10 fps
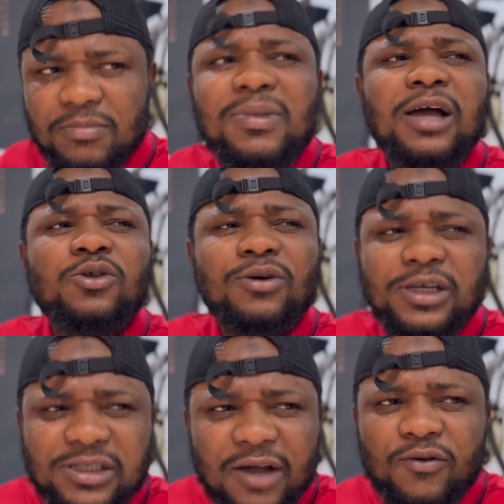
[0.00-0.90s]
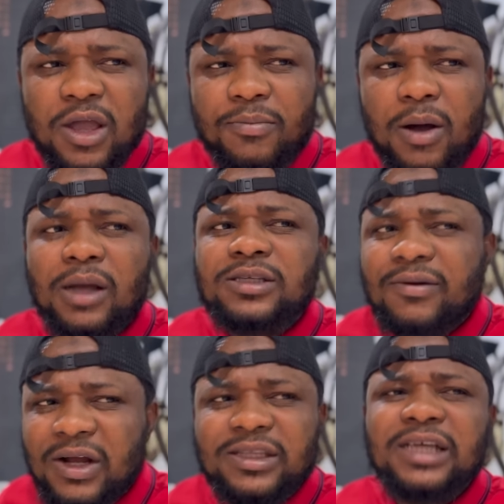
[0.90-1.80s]
Me, I don't register for End Power
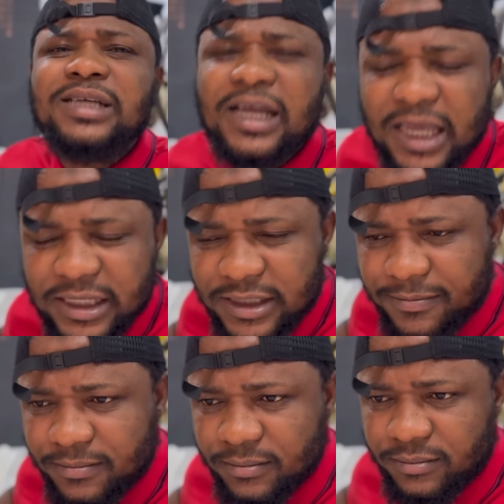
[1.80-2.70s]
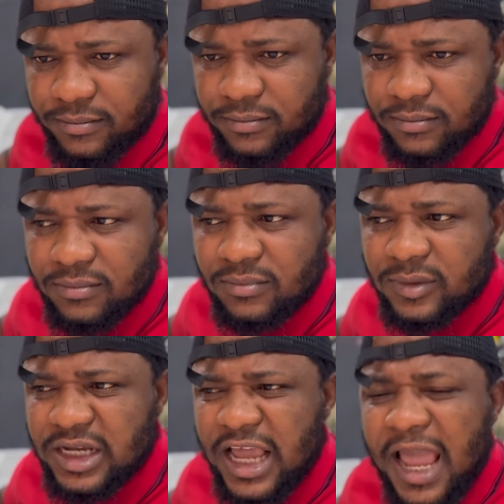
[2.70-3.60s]
several times I get.
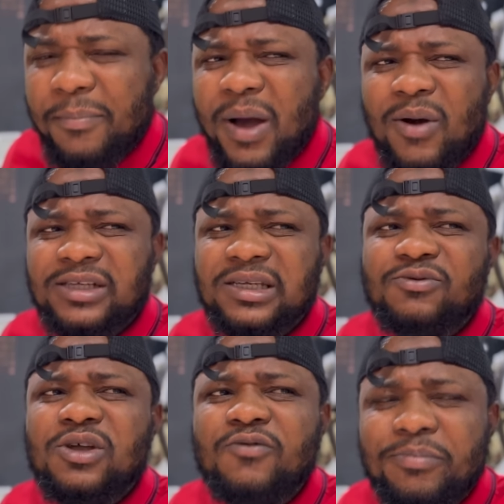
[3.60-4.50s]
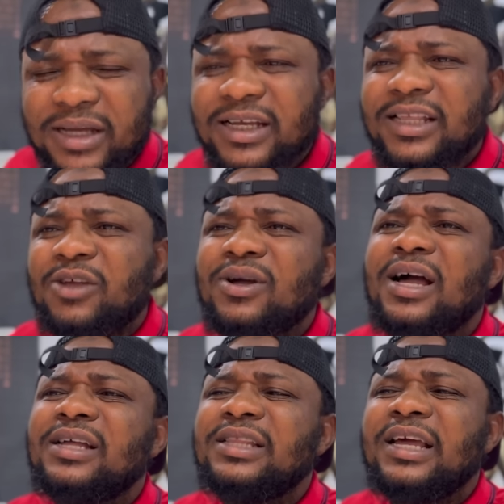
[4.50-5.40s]
End Power is even better that you
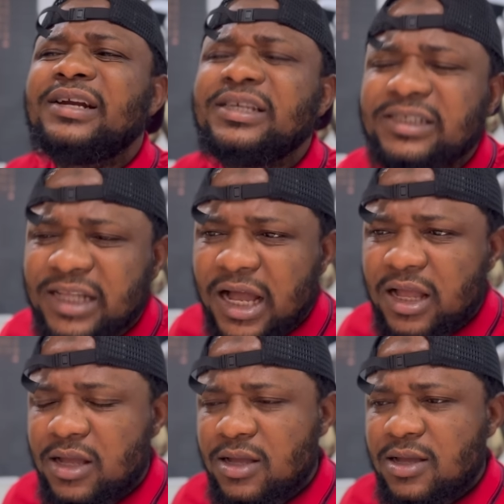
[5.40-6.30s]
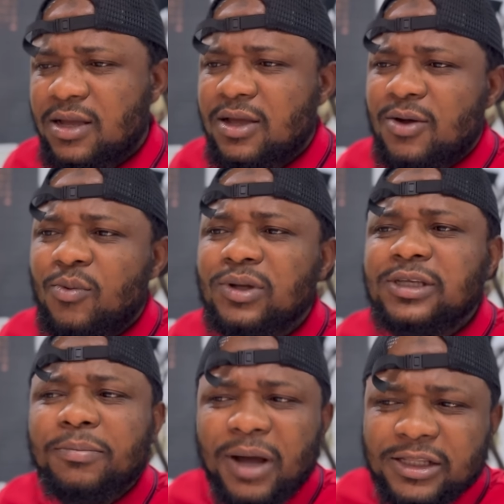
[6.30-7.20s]
can register.
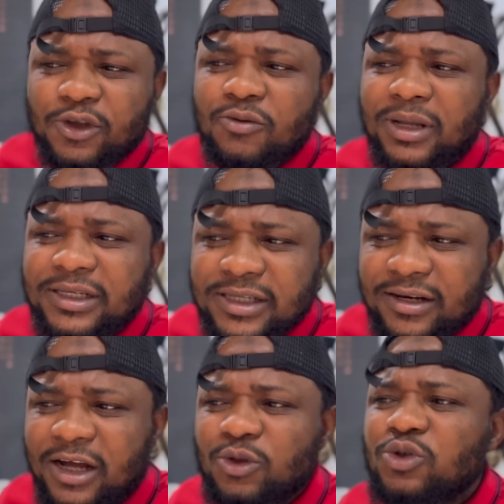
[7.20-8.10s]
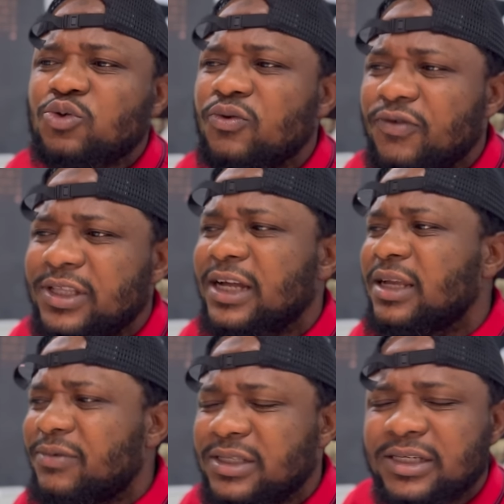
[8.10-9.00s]
What about the humanitarian, those school feed
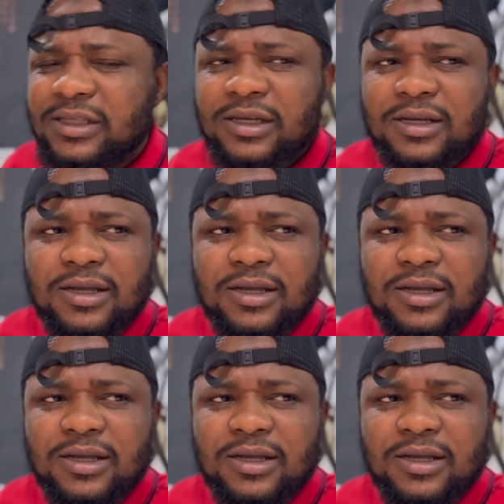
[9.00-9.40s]
and everything?